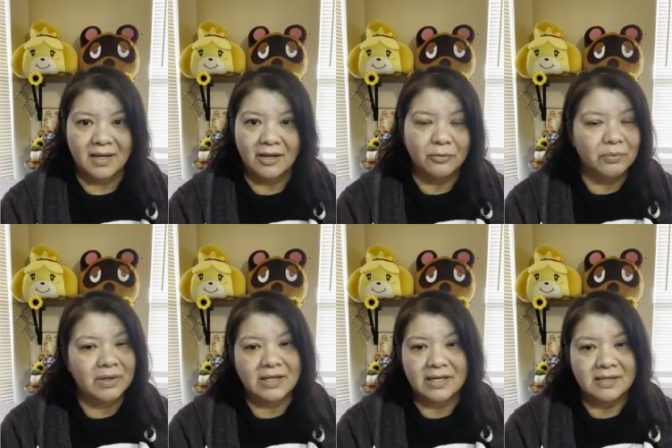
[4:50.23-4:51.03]
It
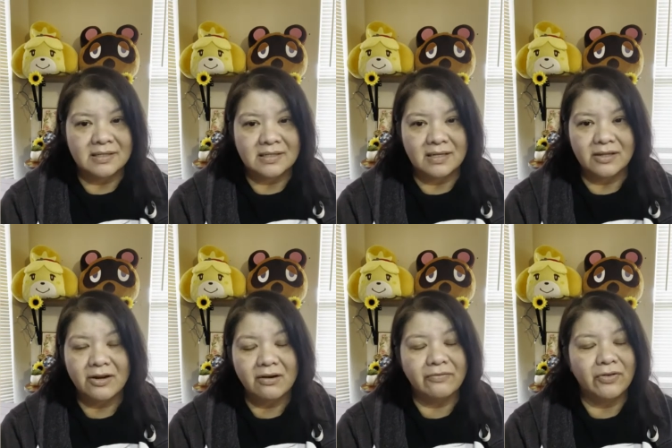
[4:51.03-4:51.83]
really isn't.
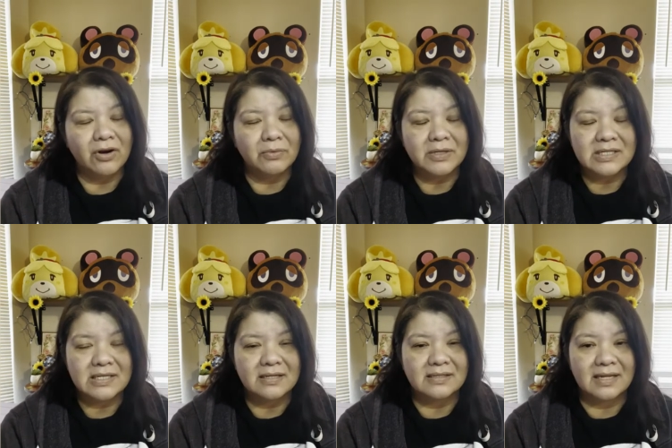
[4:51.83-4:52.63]
There are far worse
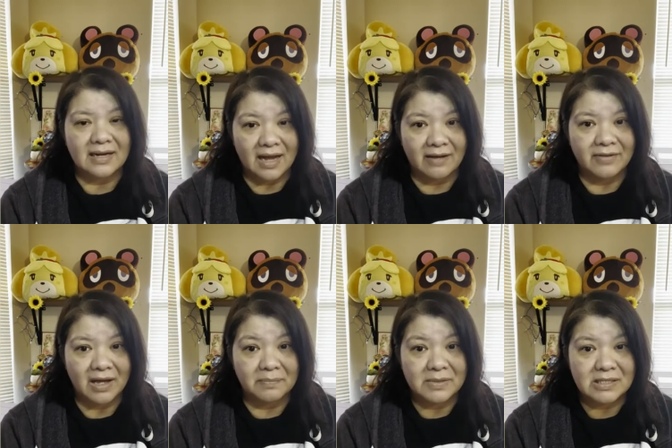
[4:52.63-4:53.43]
things that have
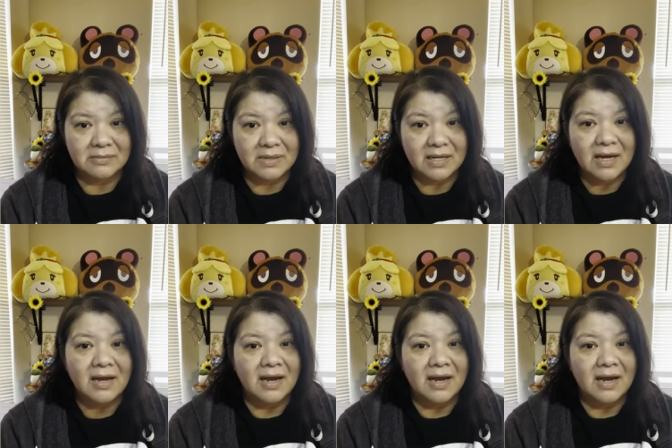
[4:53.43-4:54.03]
happened to me,